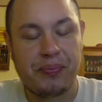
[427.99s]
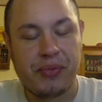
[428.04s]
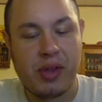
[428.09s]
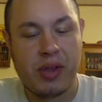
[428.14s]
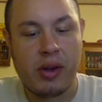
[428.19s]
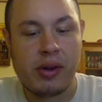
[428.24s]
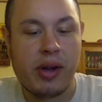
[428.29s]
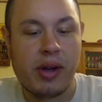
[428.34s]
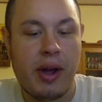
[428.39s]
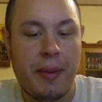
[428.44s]

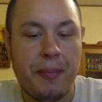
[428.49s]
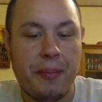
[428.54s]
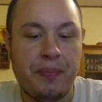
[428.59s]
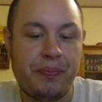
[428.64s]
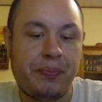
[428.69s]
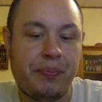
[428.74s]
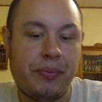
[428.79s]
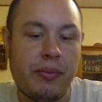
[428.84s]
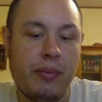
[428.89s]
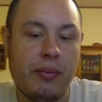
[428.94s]
Okay.
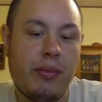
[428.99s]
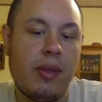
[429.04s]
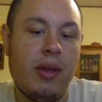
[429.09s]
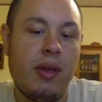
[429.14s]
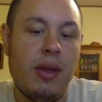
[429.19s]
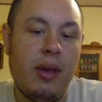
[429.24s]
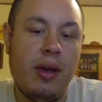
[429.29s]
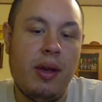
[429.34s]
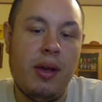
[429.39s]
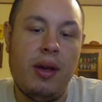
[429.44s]

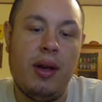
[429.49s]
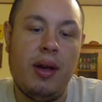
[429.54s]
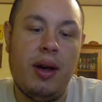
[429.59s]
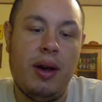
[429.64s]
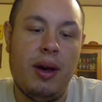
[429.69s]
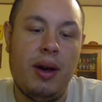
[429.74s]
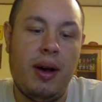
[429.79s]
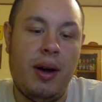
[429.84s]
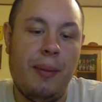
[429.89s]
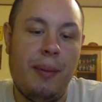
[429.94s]

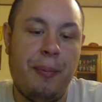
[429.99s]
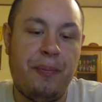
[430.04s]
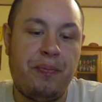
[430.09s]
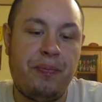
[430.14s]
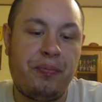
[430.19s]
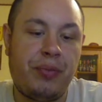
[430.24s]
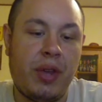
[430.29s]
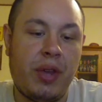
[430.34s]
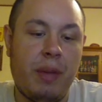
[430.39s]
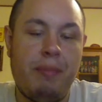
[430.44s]
Um,
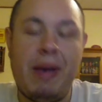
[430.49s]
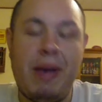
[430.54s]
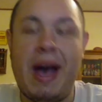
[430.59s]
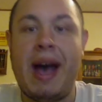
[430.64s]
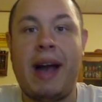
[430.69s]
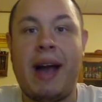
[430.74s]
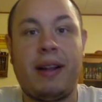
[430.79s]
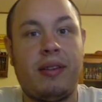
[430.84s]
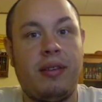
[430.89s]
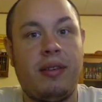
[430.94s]

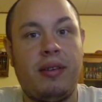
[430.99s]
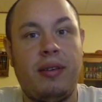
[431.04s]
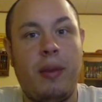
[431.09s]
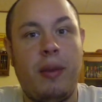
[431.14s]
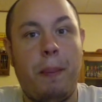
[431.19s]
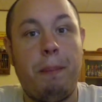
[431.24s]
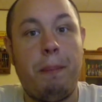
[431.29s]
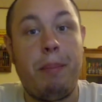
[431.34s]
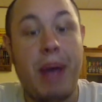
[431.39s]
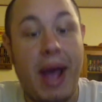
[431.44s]
packed,
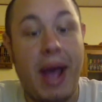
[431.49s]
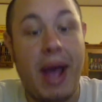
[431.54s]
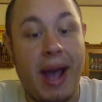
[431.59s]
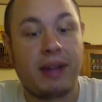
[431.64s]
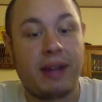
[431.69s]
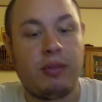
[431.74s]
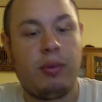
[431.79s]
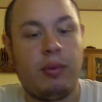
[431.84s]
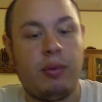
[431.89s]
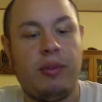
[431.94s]

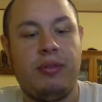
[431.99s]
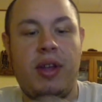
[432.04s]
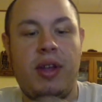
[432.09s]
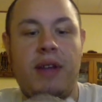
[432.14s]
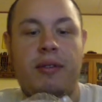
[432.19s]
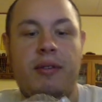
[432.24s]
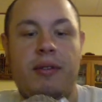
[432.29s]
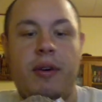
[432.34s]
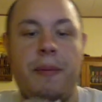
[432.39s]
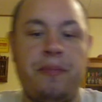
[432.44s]
packed with
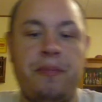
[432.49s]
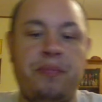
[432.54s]
flavor.